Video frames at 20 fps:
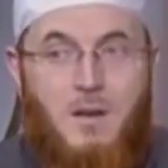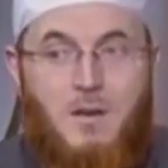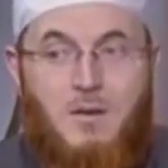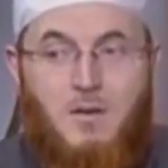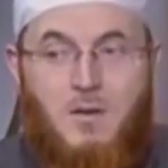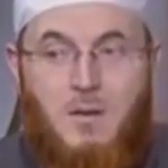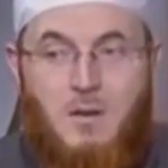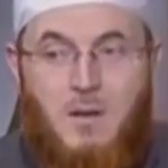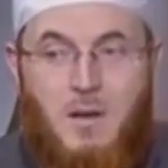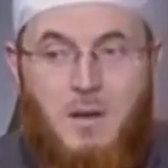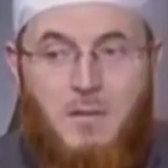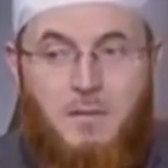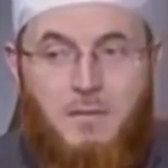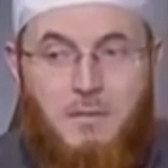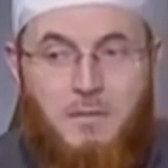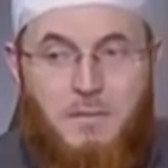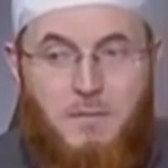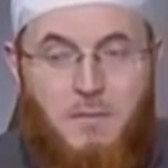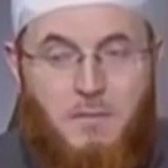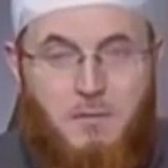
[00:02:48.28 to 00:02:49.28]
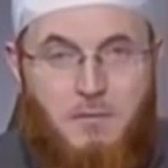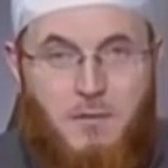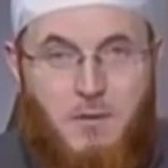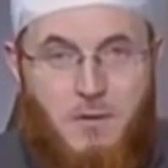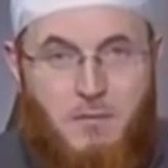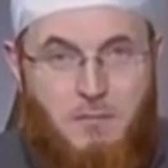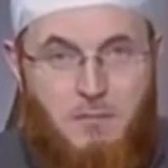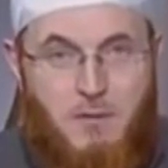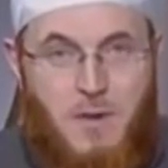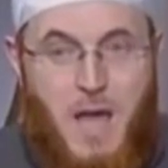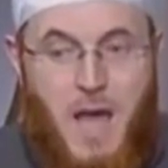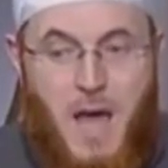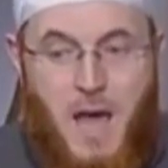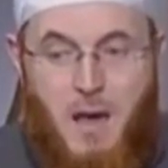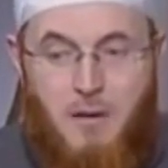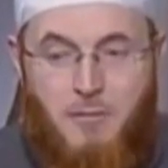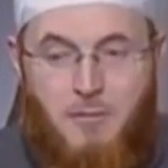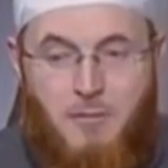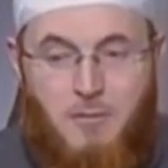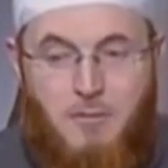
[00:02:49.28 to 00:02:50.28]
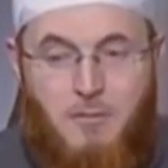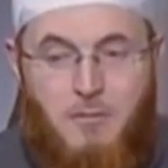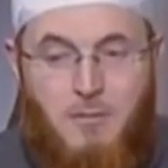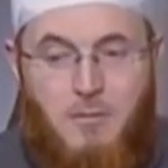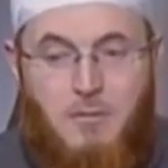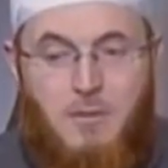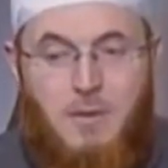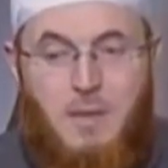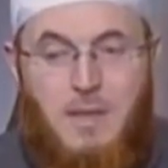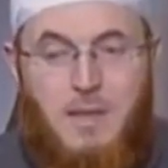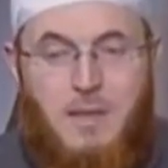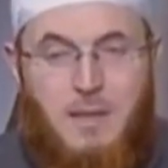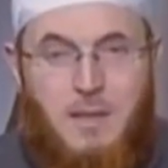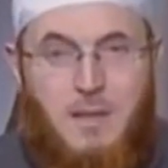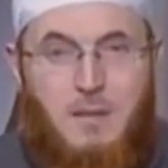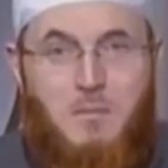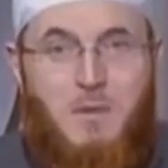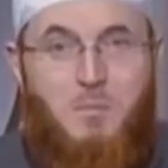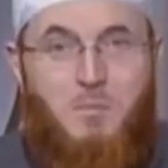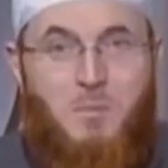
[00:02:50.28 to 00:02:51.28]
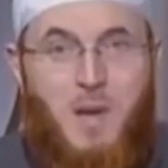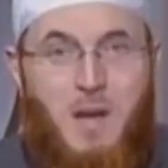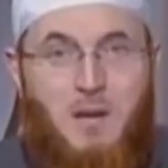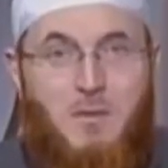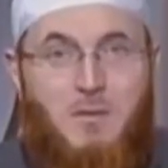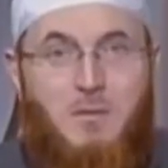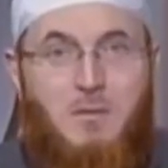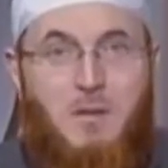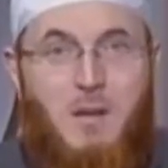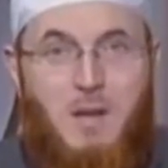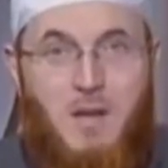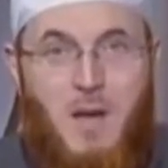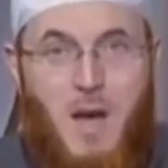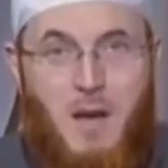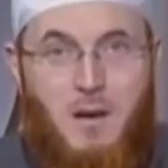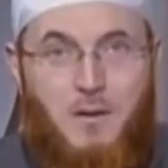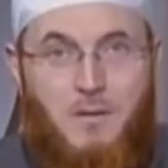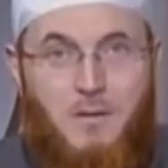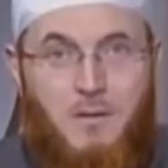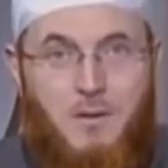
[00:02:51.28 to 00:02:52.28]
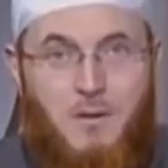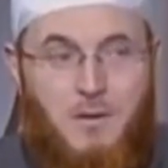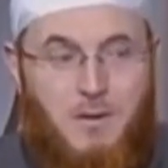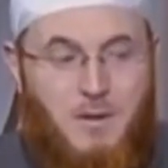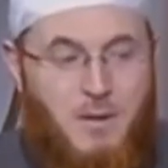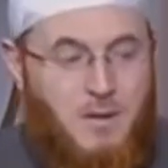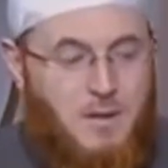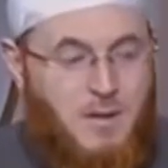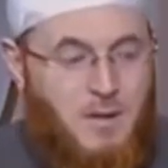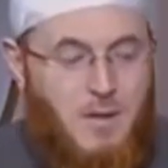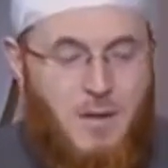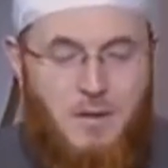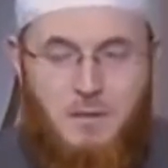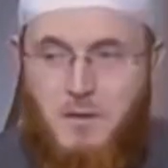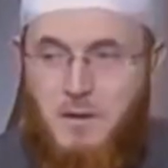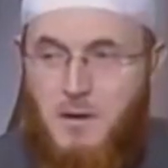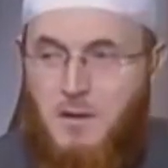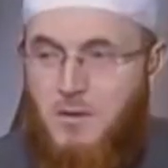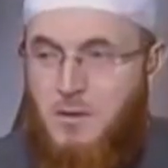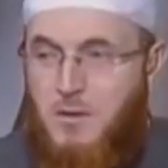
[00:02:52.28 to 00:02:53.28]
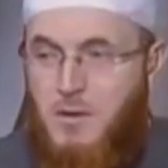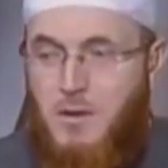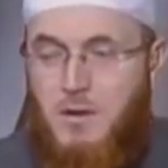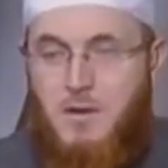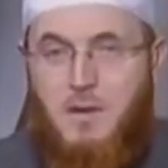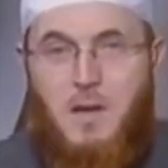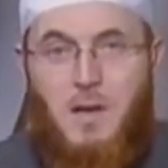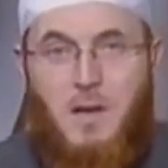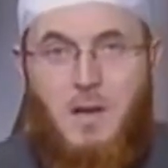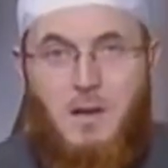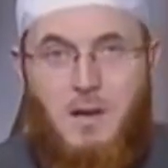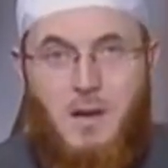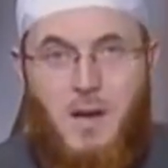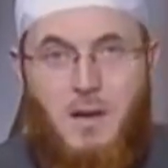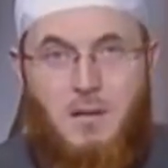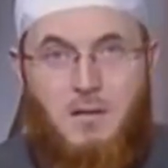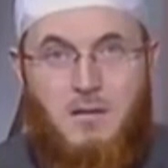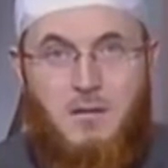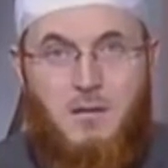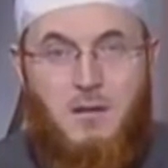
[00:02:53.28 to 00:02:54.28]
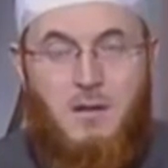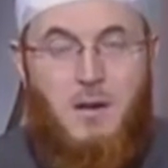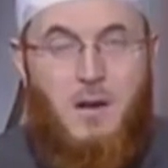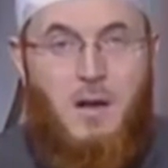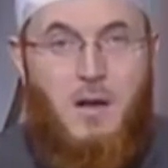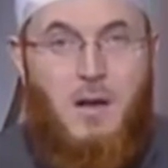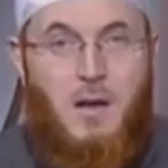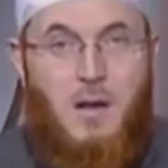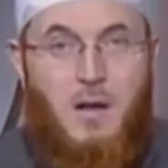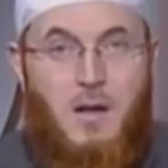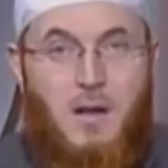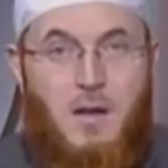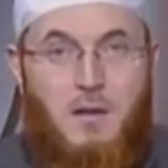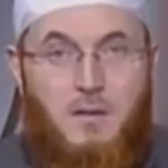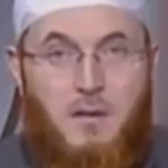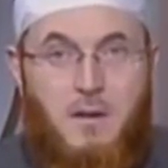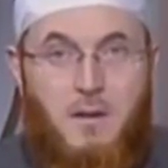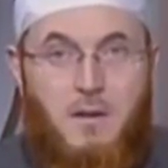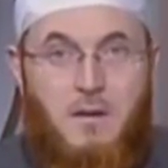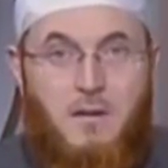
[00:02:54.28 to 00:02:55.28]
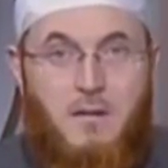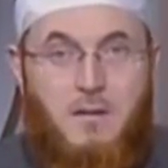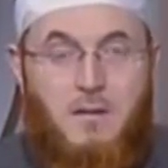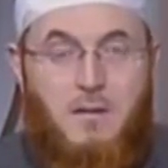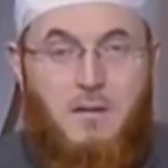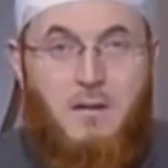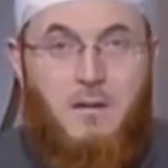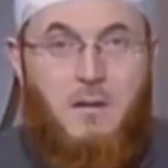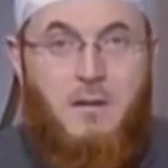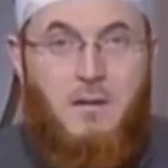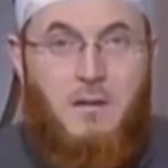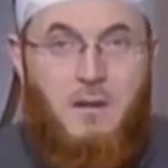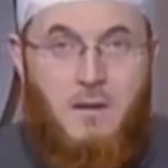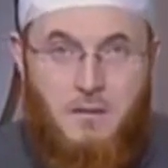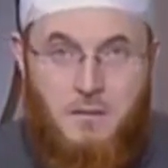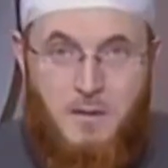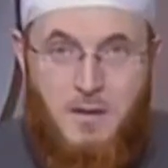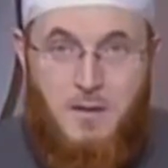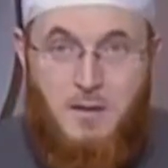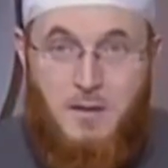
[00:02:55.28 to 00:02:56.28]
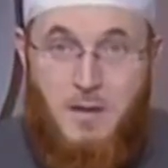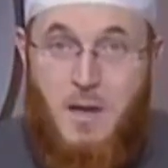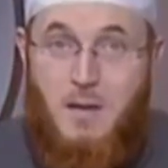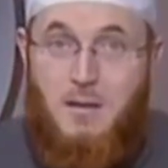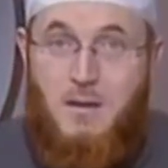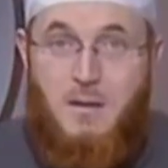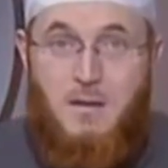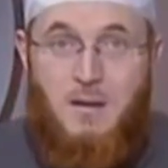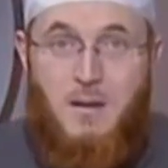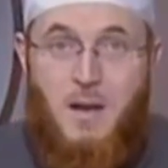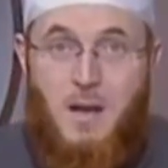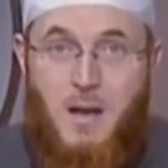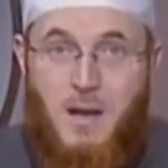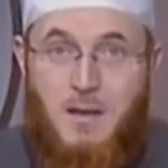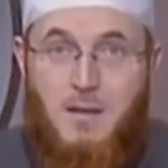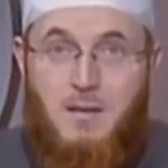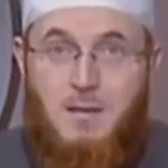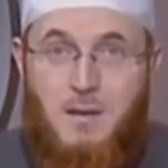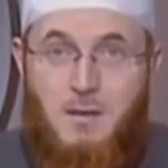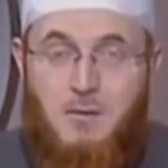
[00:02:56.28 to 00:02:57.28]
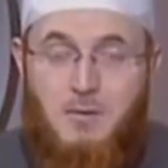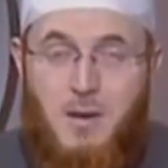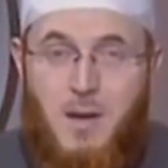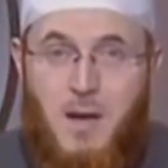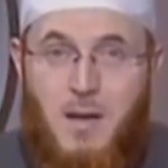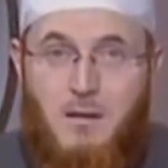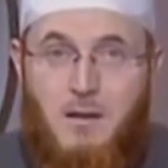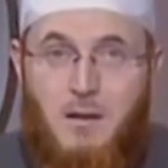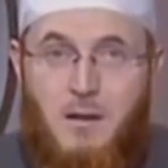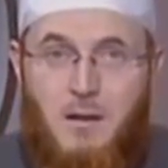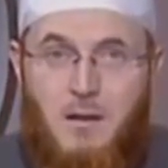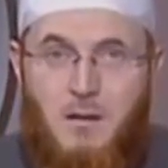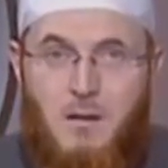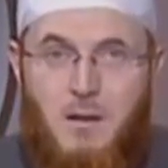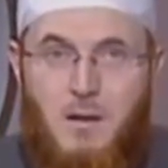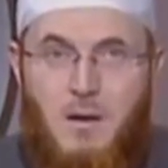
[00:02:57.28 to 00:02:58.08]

So if we have to determine based on the diagnosis, is it the first or the second case? If it is the first case, it's a lot easier to handle.